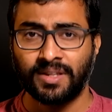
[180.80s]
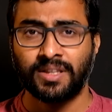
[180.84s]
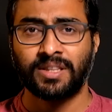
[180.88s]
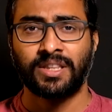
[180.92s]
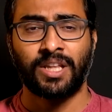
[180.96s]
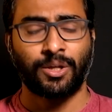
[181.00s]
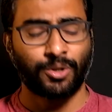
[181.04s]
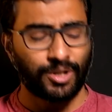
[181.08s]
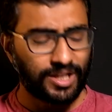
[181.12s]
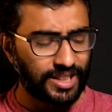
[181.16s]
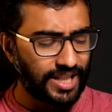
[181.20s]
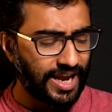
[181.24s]

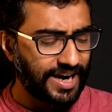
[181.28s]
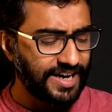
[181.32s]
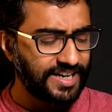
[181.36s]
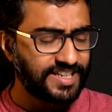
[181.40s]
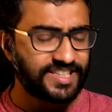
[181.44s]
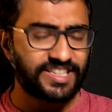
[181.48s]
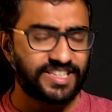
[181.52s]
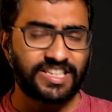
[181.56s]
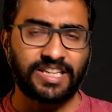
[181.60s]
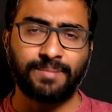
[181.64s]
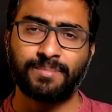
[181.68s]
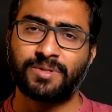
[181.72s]
Now the light
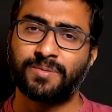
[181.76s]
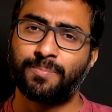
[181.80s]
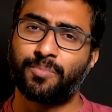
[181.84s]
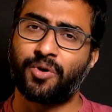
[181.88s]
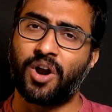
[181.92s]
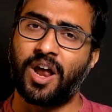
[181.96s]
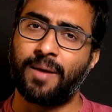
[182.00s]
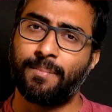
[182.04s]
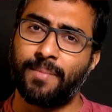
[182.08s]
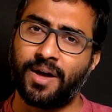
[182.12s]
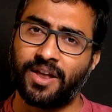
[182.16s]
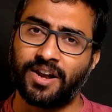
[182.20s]
seems
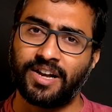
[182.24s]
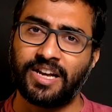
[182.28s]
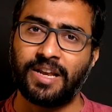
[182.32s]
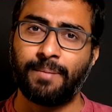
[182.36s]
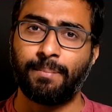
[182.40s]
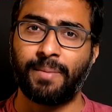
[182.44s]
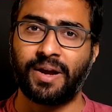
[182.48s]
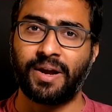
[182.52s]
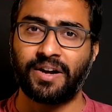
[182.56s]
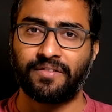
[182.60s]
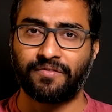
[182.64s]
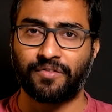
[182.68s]
primarily
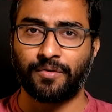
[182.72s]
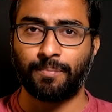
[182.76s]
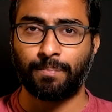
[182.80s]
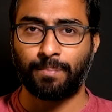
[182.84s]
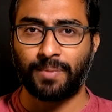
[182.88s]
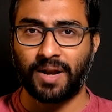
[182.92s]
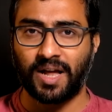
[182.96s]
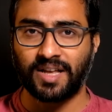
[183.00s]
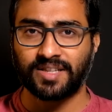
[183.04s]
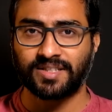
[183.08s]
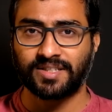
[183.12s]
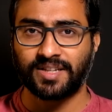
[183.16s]
made from
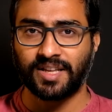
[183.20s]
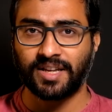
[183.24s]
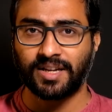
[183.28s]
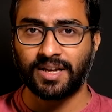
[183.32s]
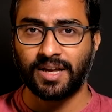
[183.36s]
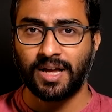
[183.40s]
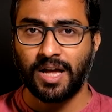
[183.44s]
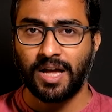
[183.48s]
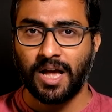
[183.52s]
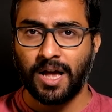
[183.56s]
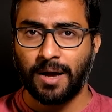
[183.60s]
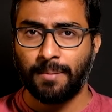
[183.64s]

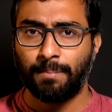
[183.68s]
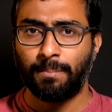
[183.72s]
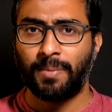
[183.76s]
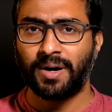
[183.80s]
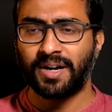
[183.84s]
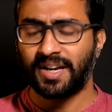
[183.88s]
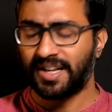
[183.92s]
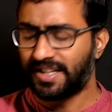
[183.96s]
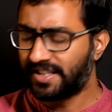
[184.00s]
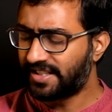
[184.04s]
plastic, but it